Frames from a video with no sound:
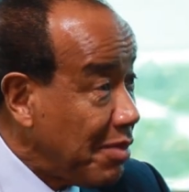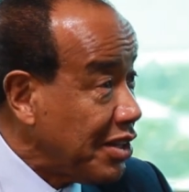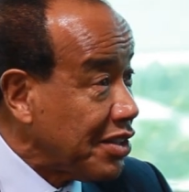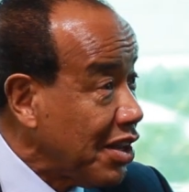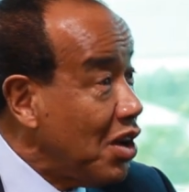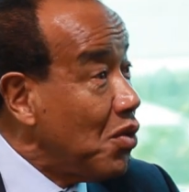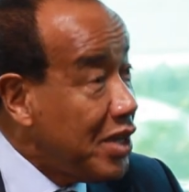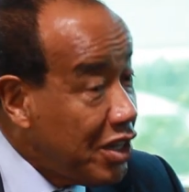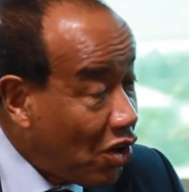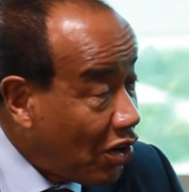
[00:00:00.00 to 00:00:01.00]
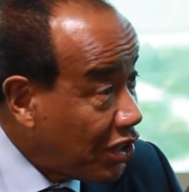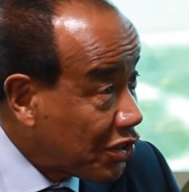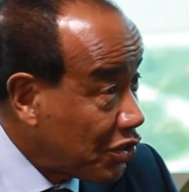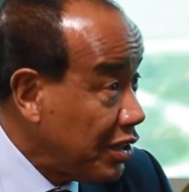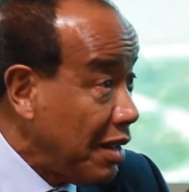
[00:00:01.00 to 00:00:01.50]
months, we now
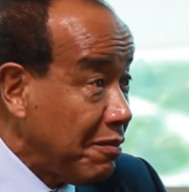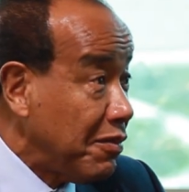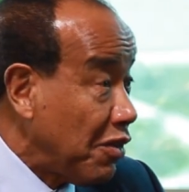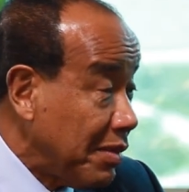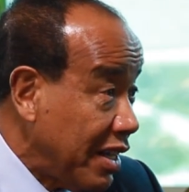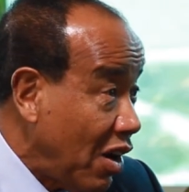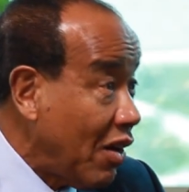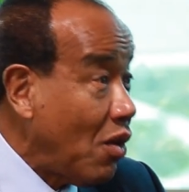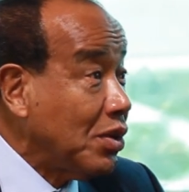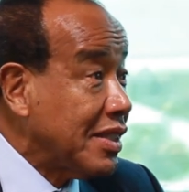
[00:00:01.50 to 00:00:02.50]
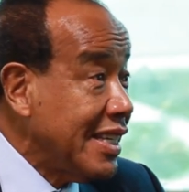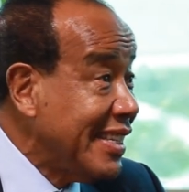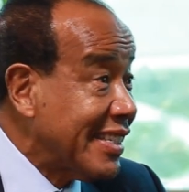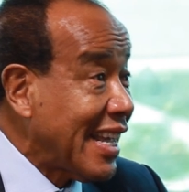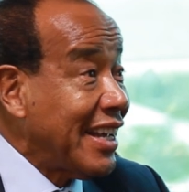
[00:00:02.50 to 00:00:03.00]
understood them from the
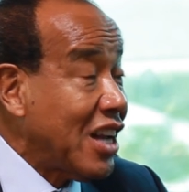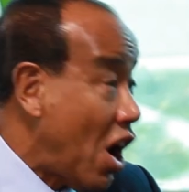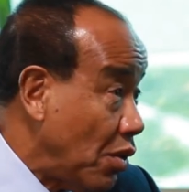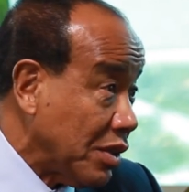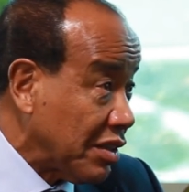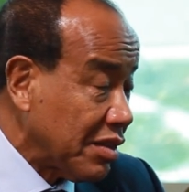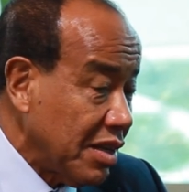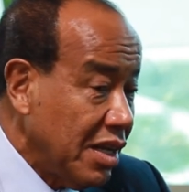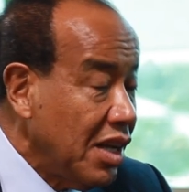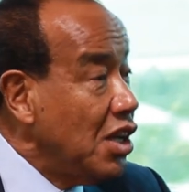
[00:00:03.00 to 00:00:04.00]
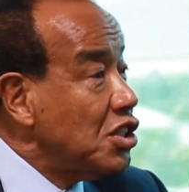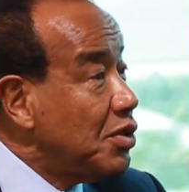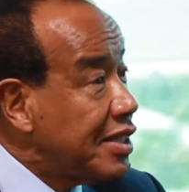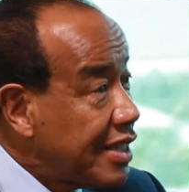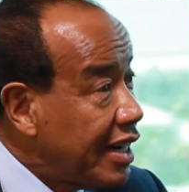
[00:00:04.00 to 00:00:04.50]
inside out. So we
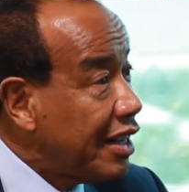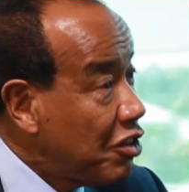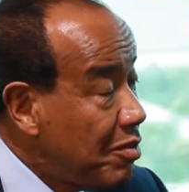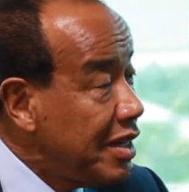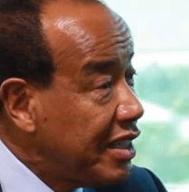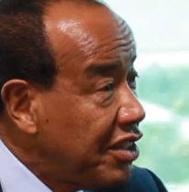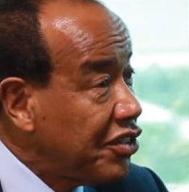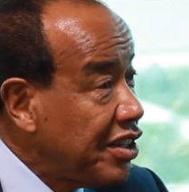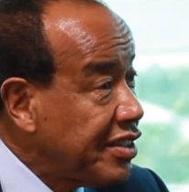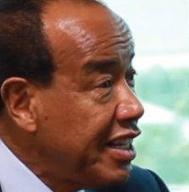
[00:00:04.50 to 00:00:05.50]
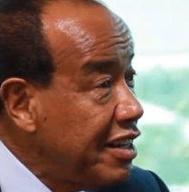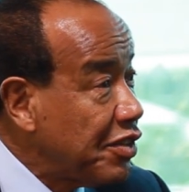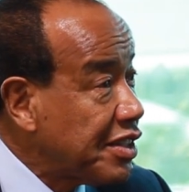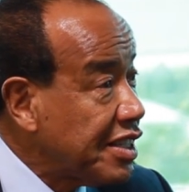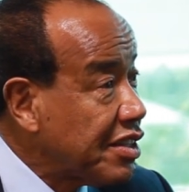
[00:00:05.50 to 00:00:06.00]
started accumulating shares in
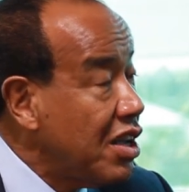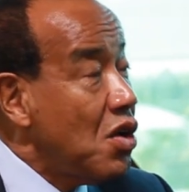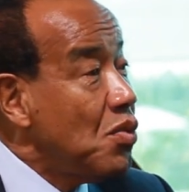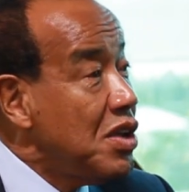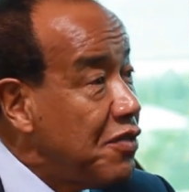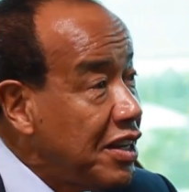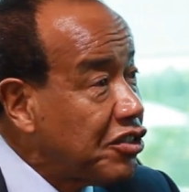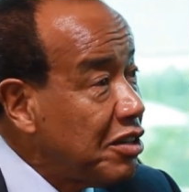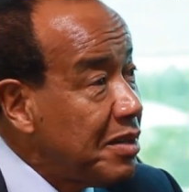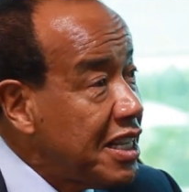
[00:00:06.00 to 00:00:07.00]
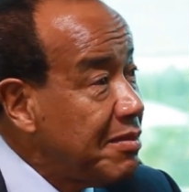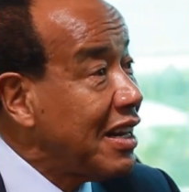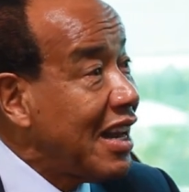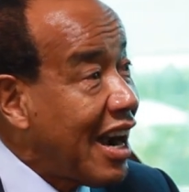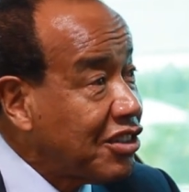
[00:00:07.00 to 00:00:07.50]
Infosys. We eventually became the
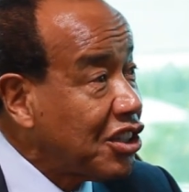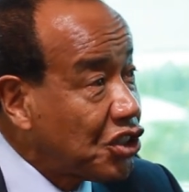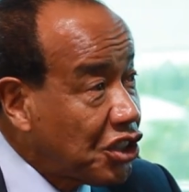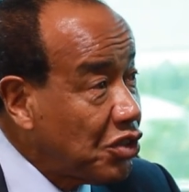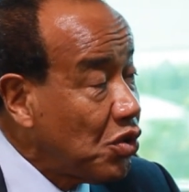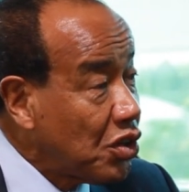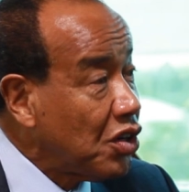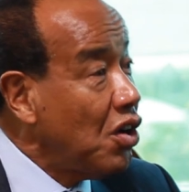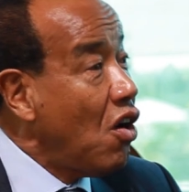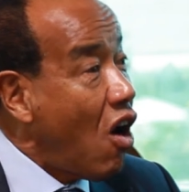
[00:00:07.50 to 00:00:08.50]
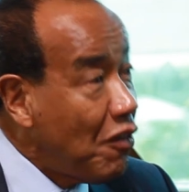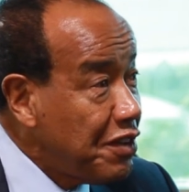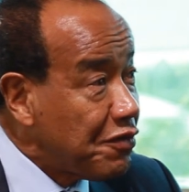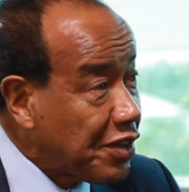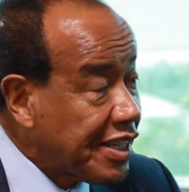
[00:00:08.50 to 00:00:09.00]
largest shareholder of
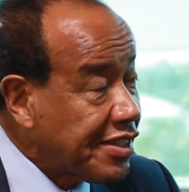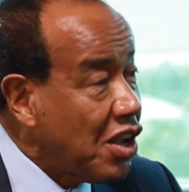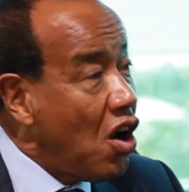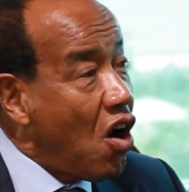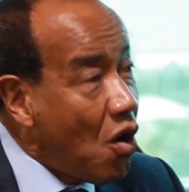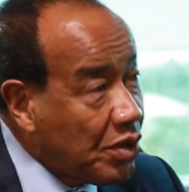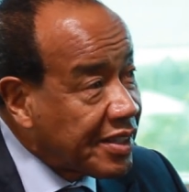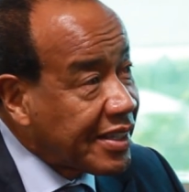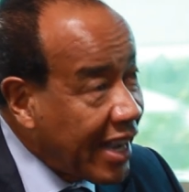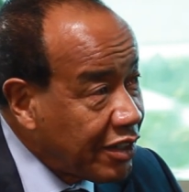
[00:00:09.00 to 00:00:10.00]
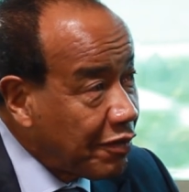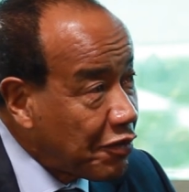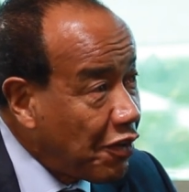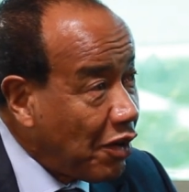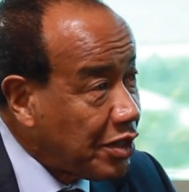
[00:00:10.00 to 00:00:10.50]
Infosys outside of the
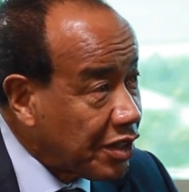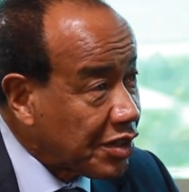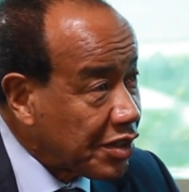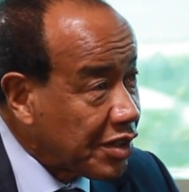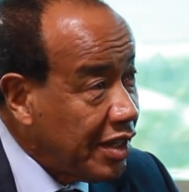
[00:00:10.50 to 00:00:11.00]
founders.